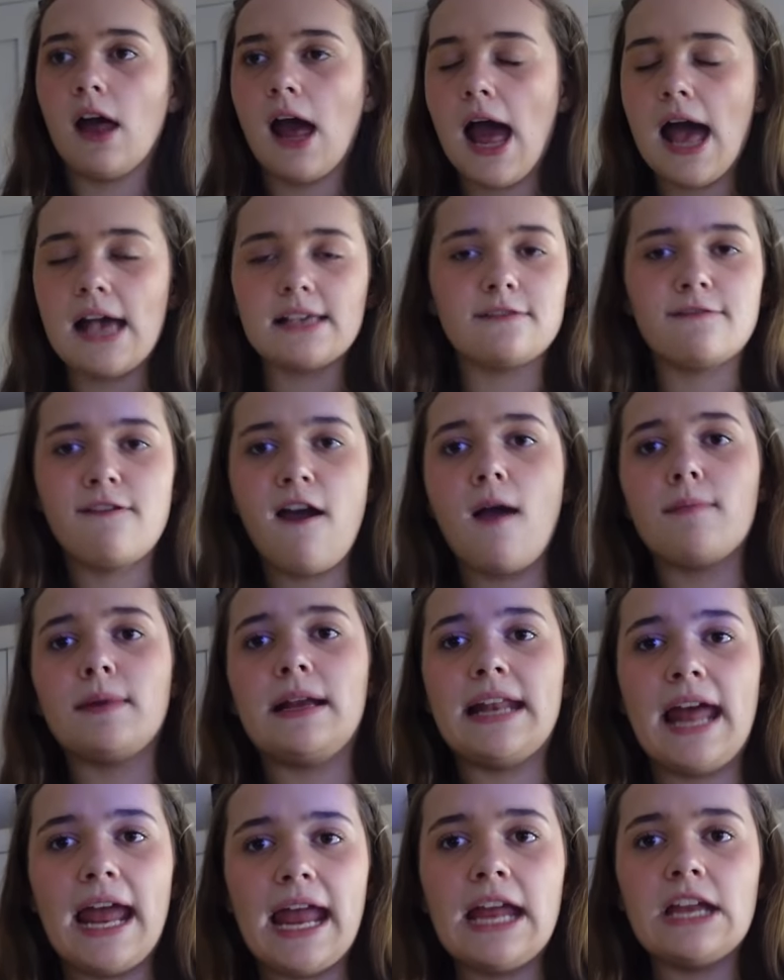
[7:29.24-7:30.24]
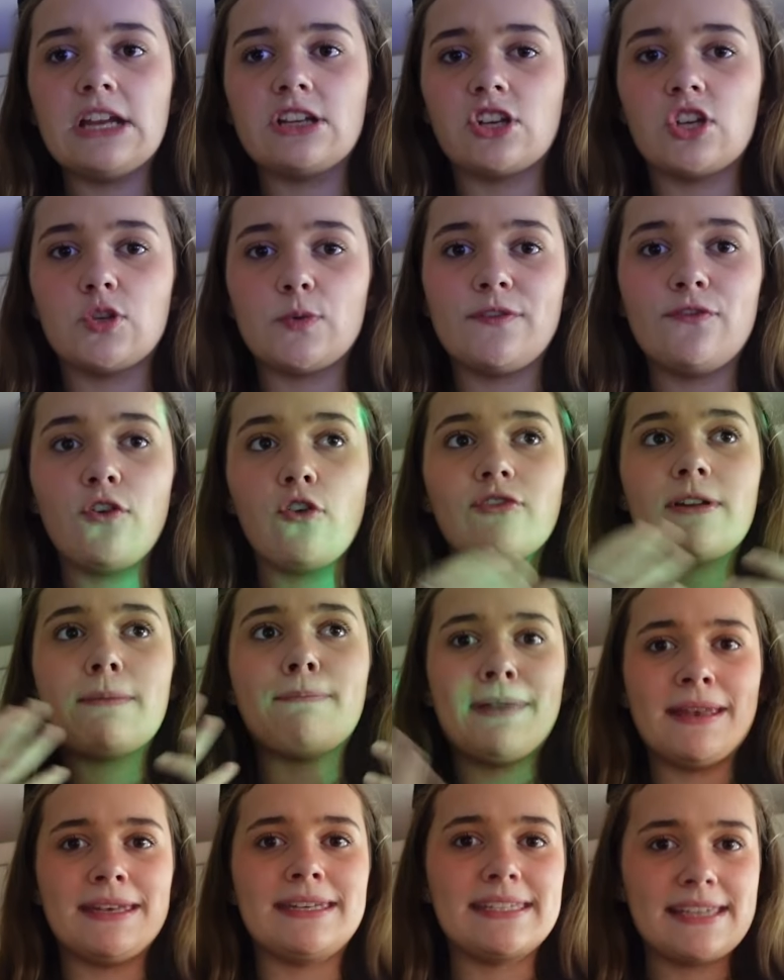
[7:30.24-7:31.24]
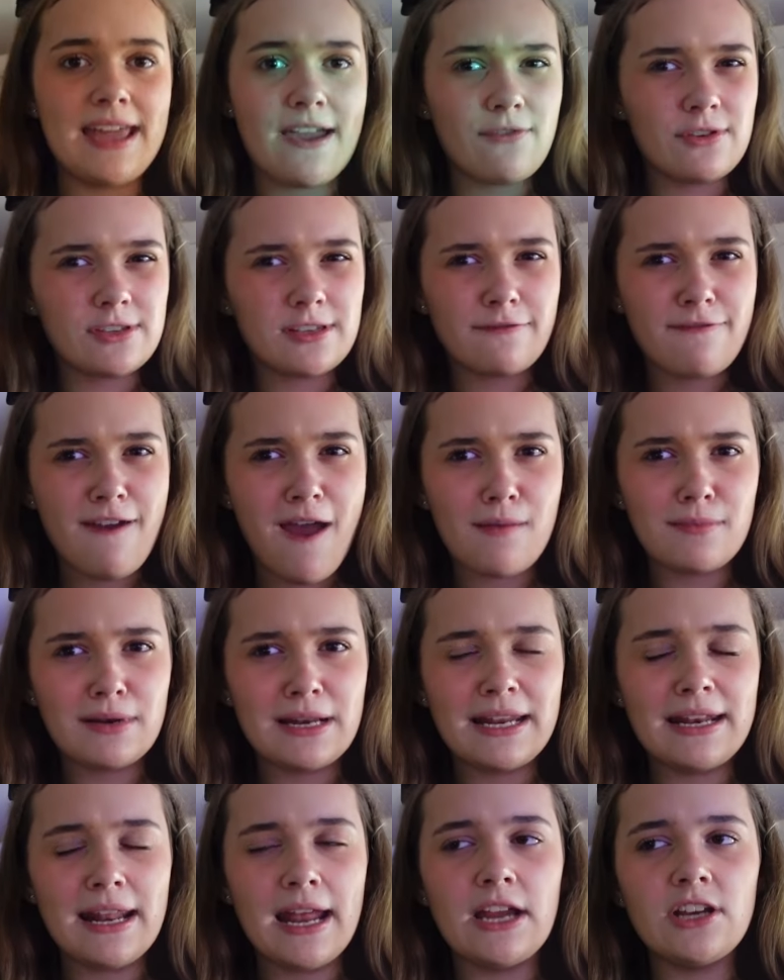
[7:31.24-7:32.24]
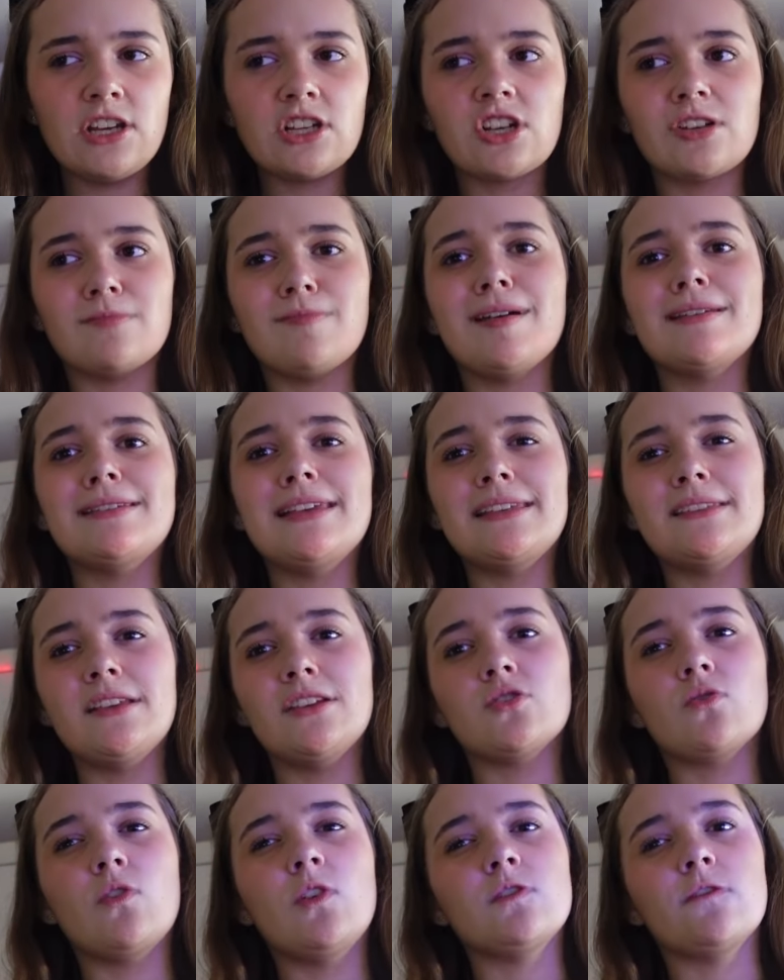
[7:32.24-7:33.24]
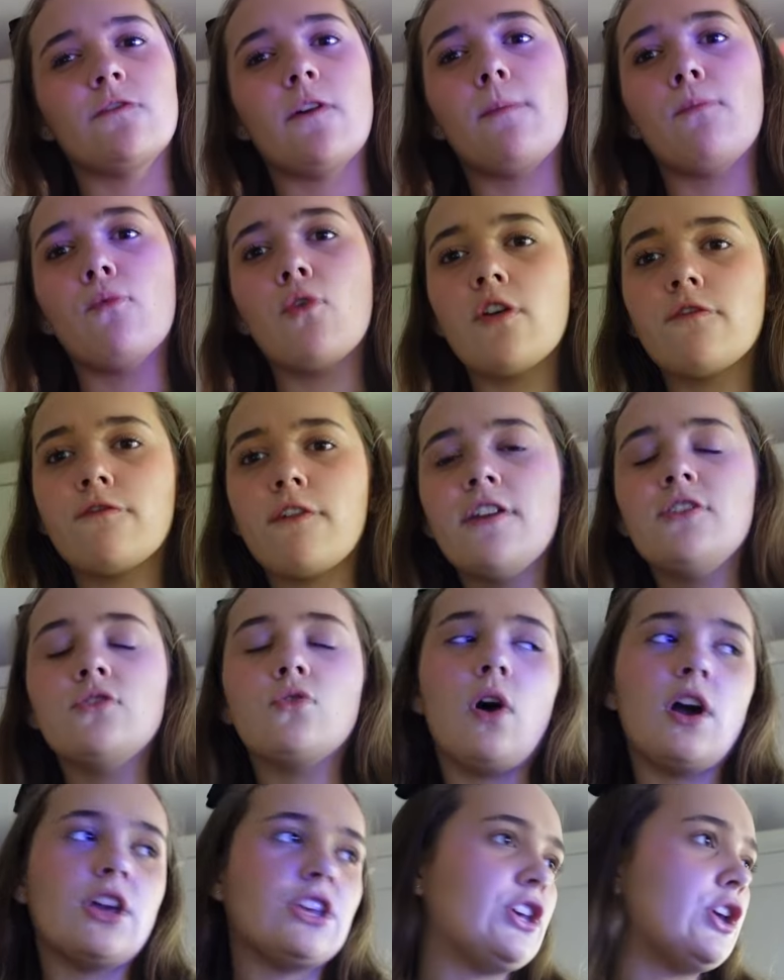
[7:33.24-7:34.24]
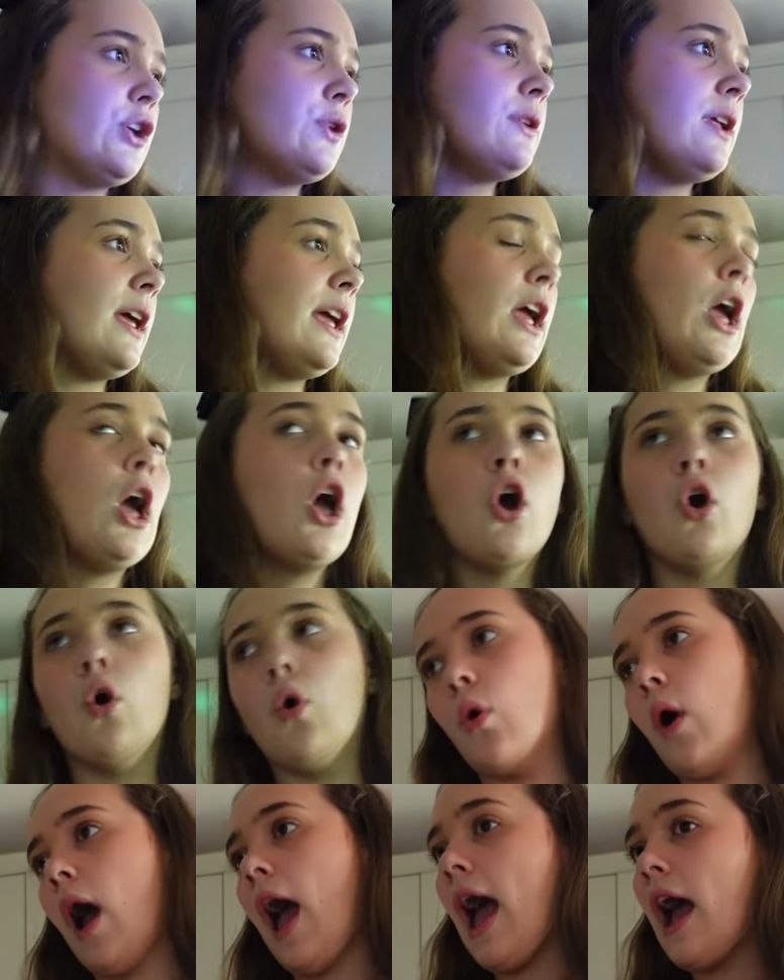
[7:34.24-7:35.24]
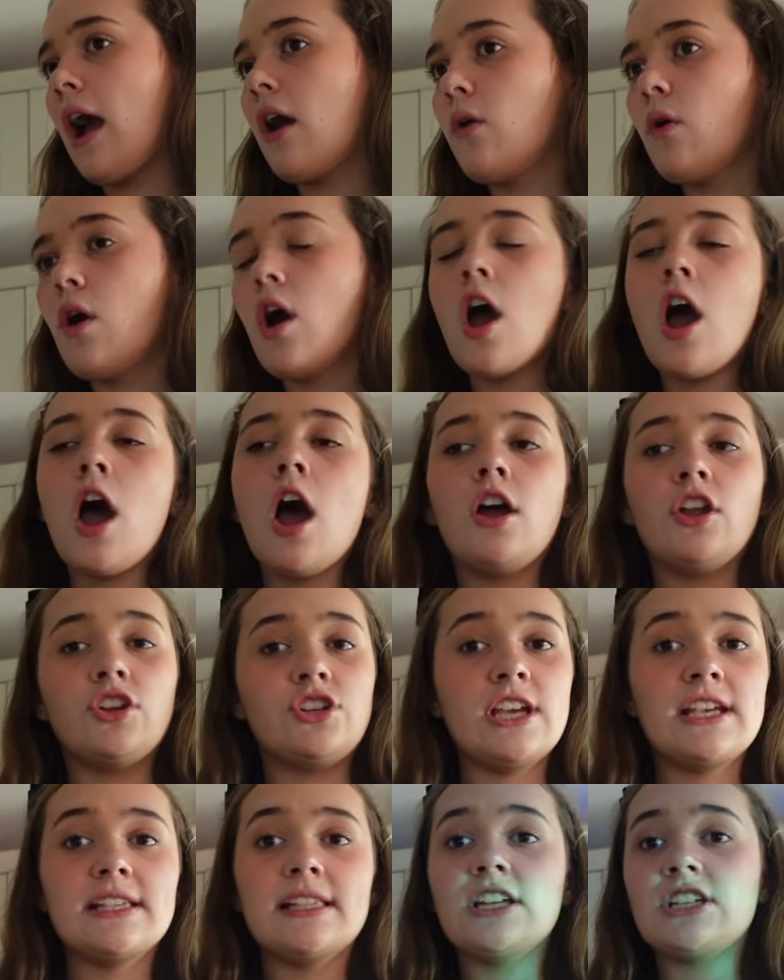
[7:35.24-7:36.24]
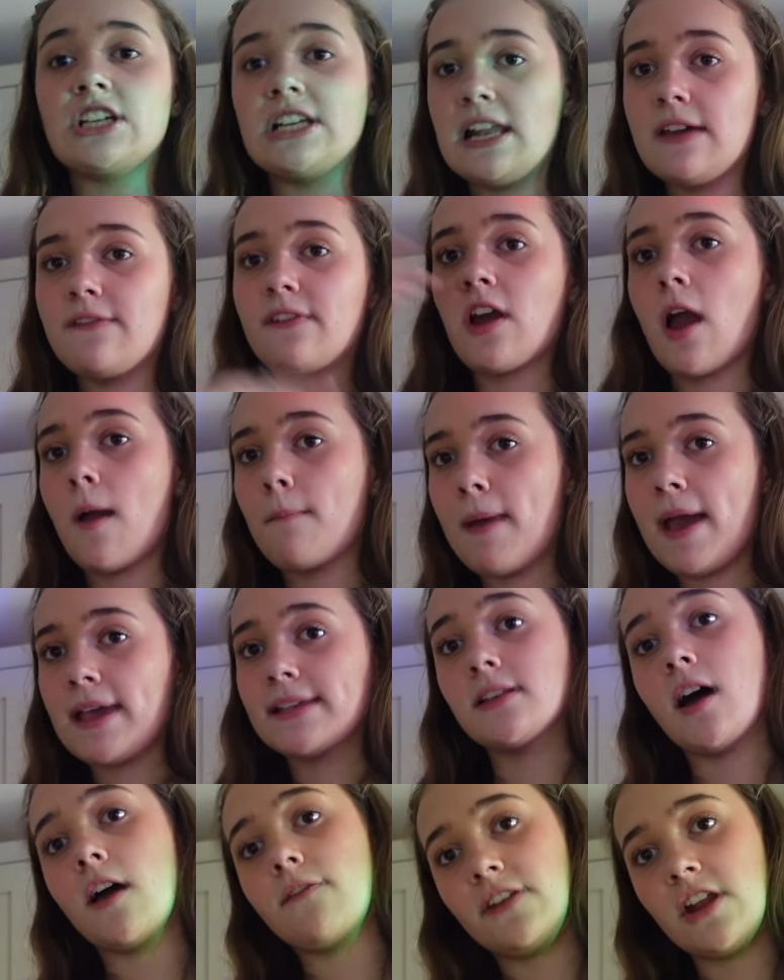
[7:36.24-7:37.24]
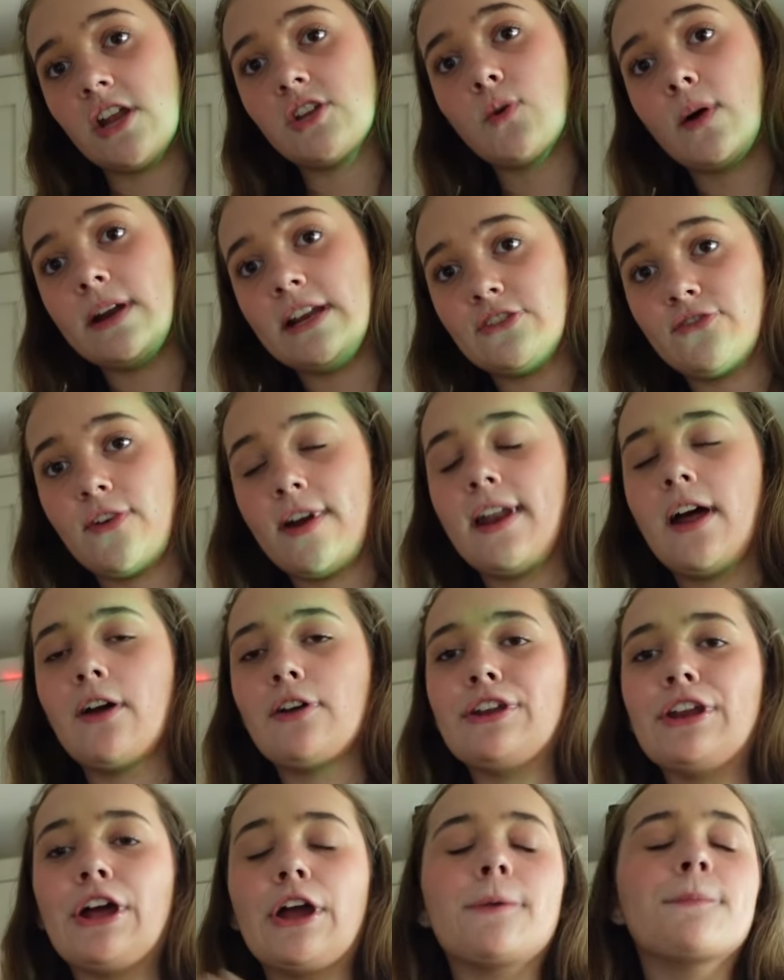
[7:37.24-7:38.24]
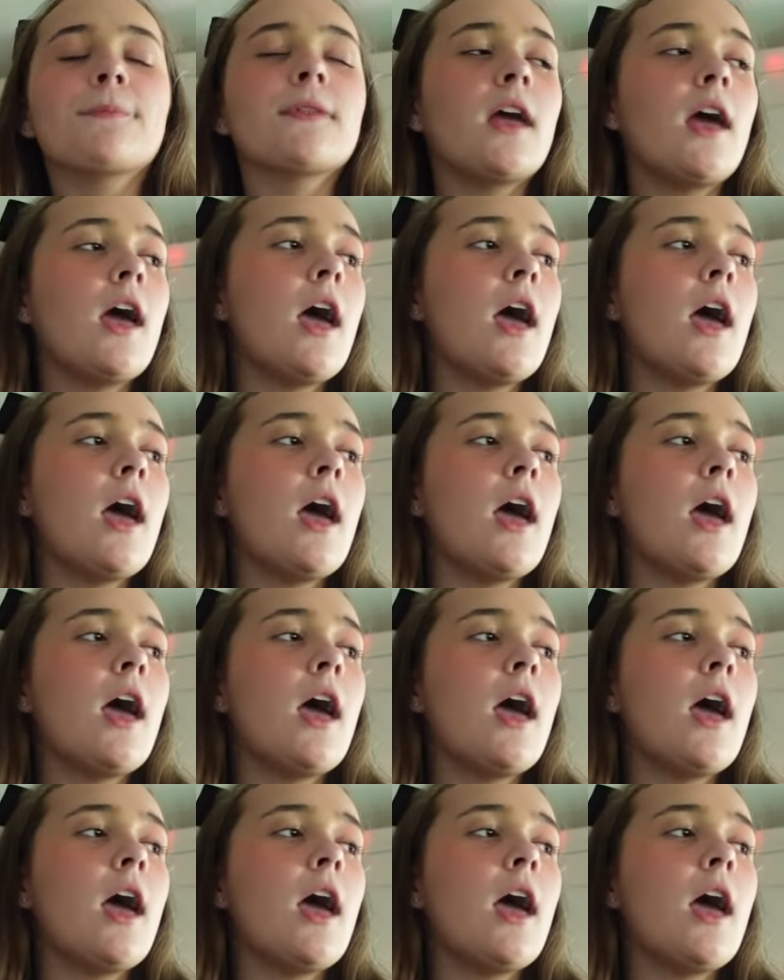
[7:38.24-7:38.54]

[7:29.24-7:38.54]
as a family in ages because we've not really been together as a family in ages because my sister's always with her boyfriend or at uni or out and she's literally living her best life in her 20s right now, you know?